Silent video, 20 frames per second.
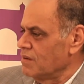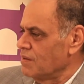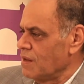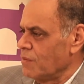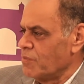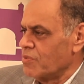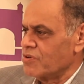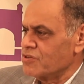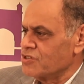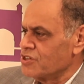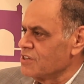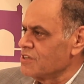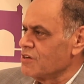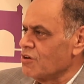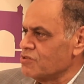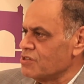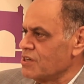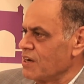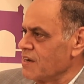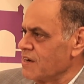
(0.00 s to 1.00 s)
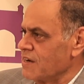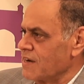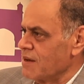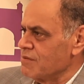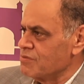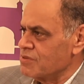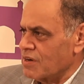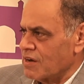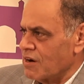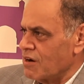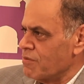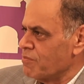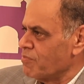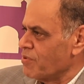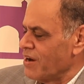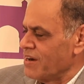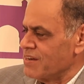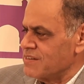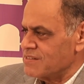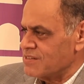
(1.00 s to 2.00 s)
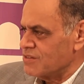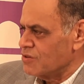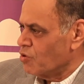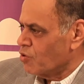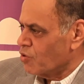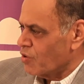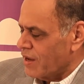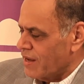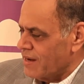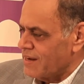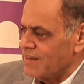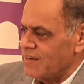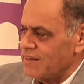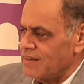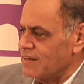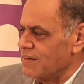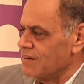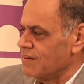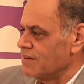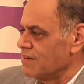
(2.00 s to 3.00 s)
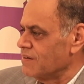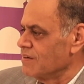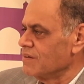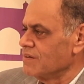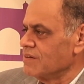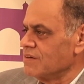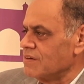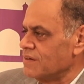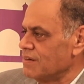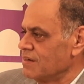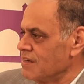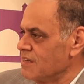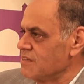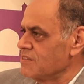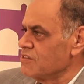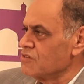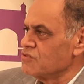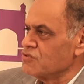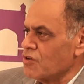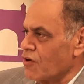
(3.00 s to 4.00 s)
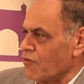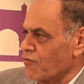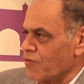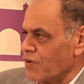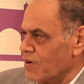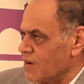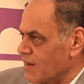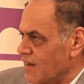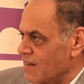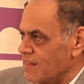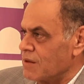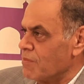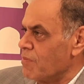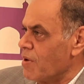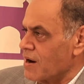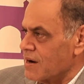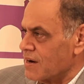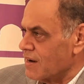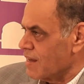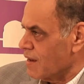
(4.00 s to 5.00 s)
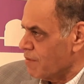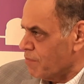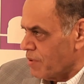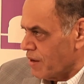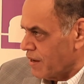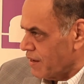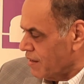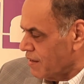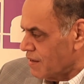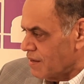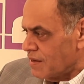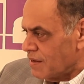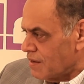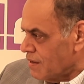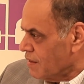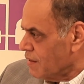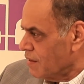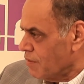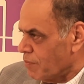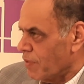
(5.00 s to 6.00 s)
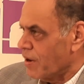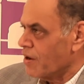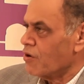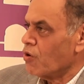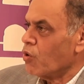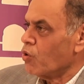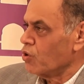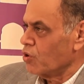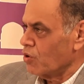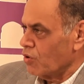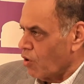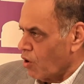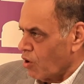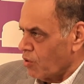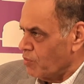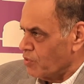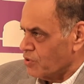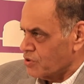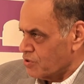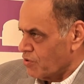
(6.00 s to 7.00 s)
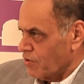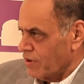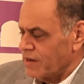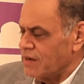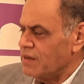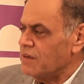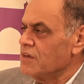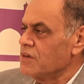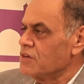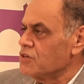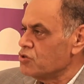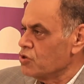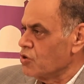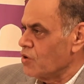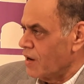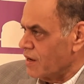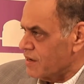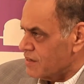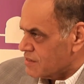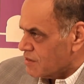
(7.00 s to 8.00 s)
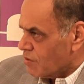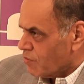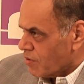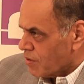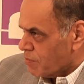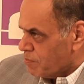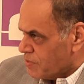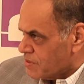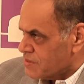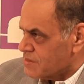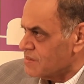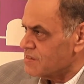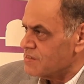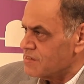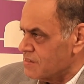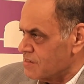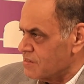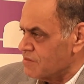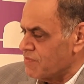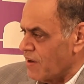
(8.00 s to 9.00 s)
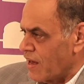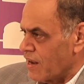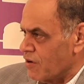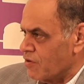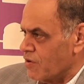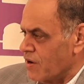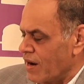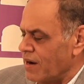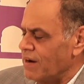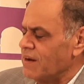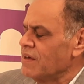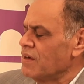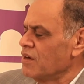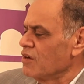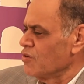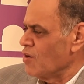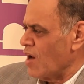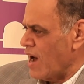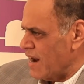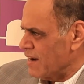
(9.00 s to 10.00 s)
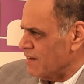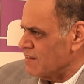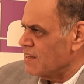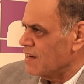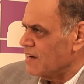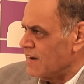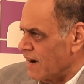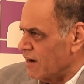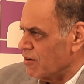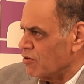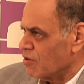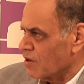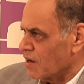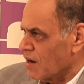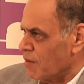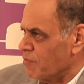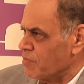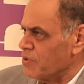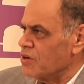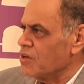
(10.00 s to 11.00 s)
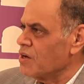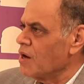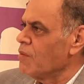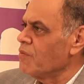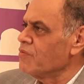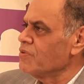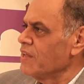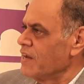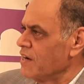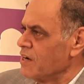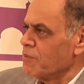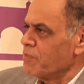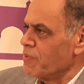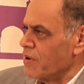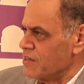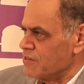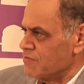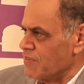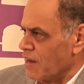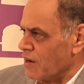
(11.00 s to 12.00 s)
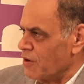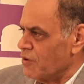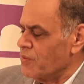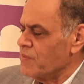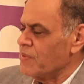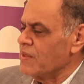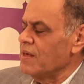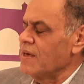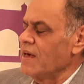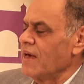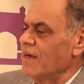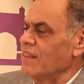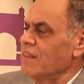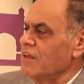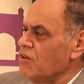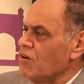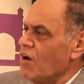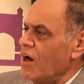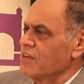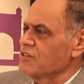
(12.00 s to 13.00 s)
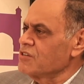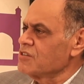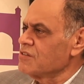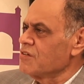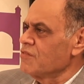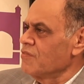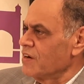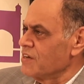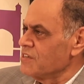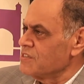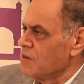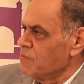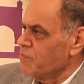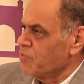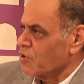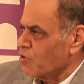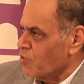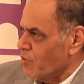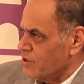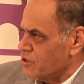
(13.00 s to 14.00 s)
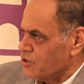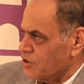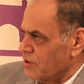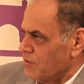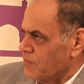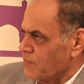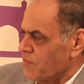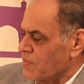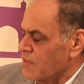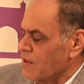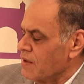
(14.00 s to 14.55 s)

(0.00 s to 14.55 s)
Number of shares outstanding times the current price. You go to any decent software, get the market cap by rote almost, right? So you understand what a business is valued at. You add the debt to the company, you come up with enterprise value. And then you ask yourself a very simple question.